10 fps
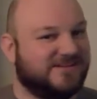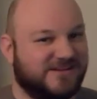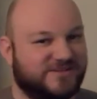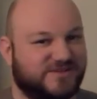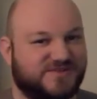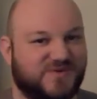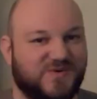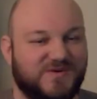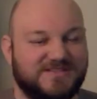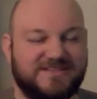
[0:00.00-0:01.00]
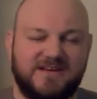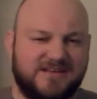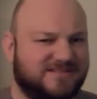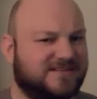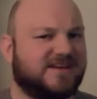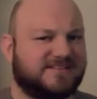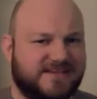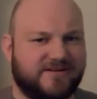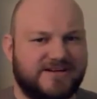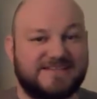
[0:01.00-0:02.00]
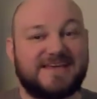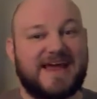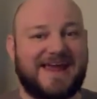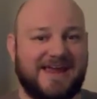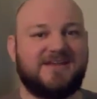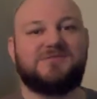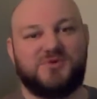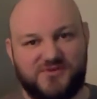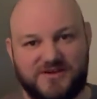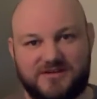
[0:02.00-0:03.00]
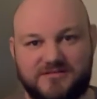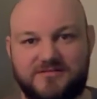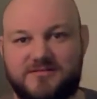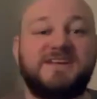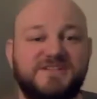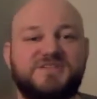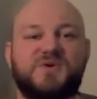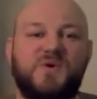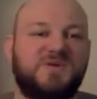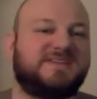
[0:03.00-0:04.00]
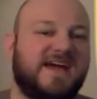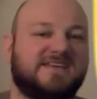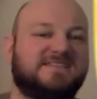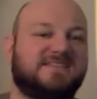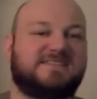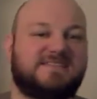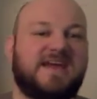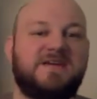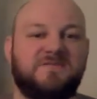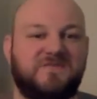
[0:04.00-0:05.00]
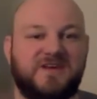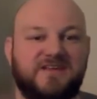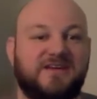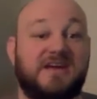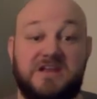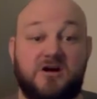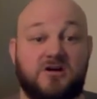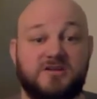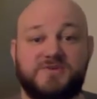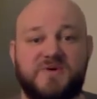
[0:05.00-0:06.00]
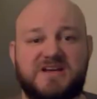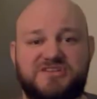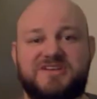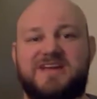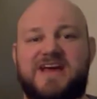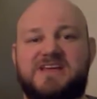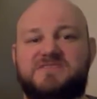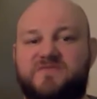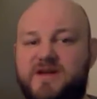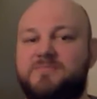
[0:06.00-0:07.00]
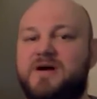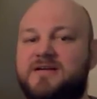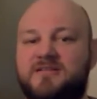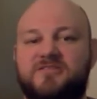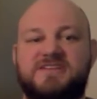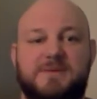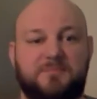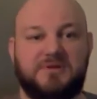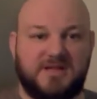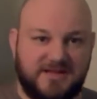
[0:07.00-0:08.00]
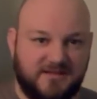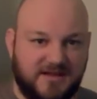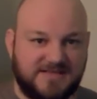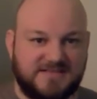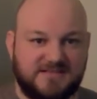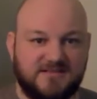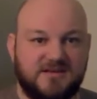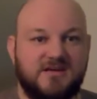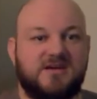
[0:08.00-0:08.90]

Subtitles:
Ninja Scrolls. This is a series and a movie. Ninja Scrolls has the same feeling and art direction as Vampire Hunter D Bloodlust.